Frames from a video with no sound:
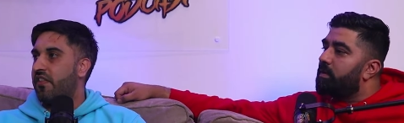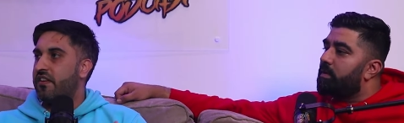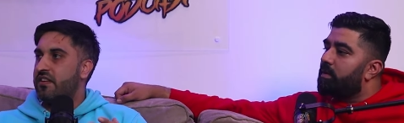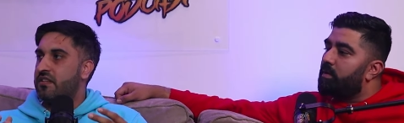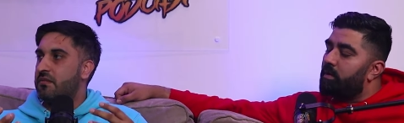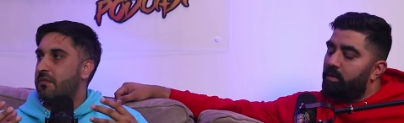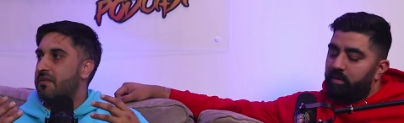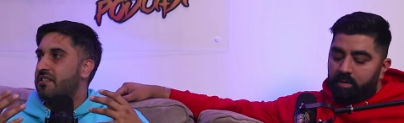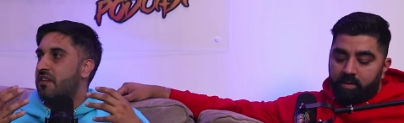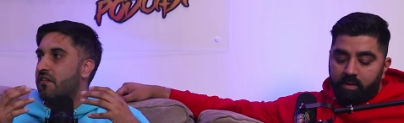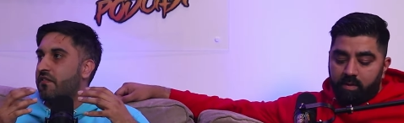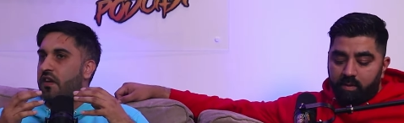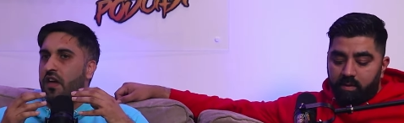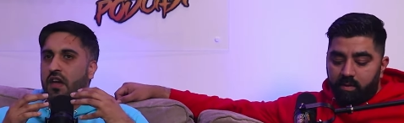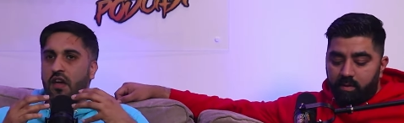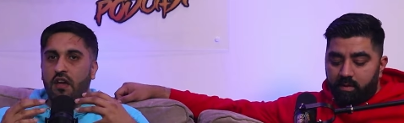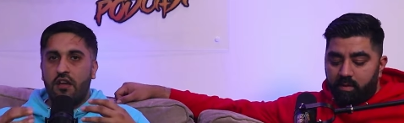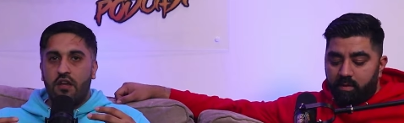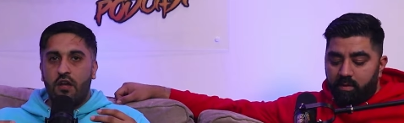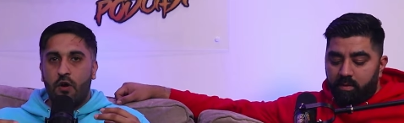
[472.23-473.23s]
Speaker 1: I think to myself,
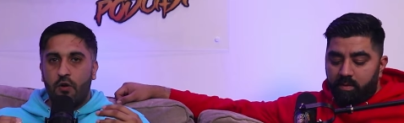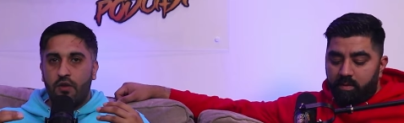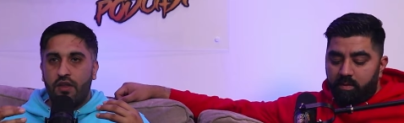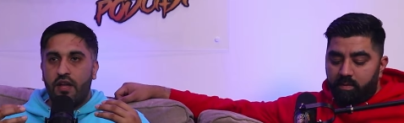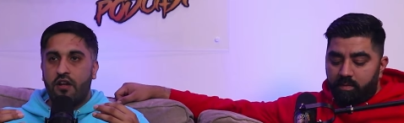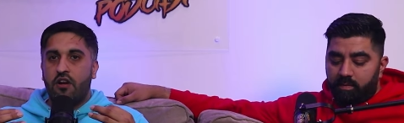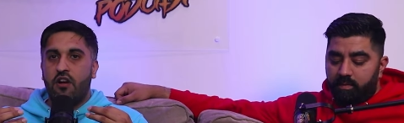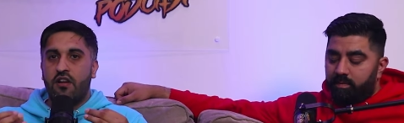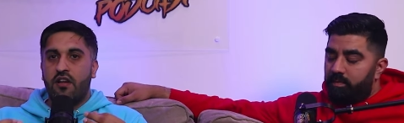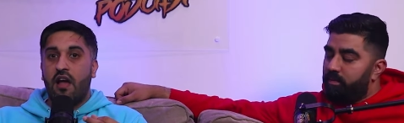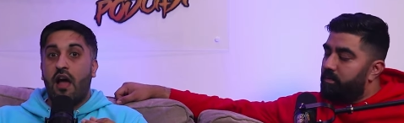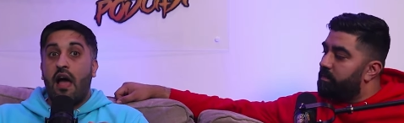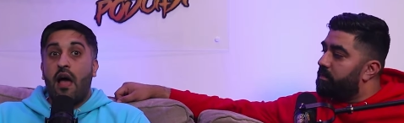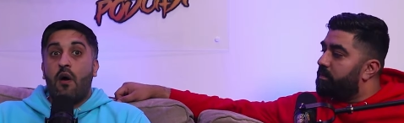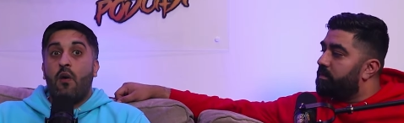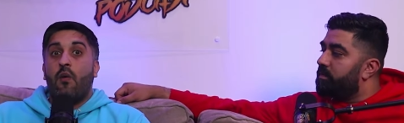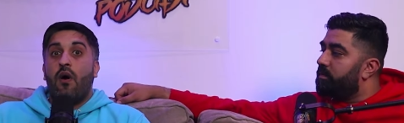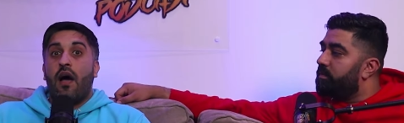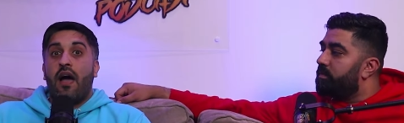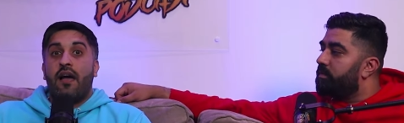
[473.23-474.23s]
yo, that car.
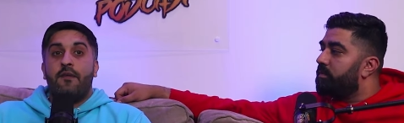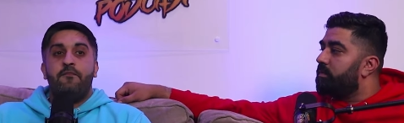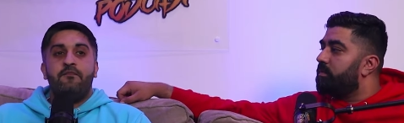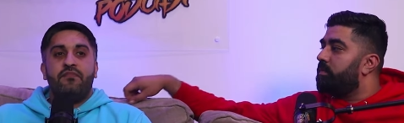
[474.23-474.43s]
Our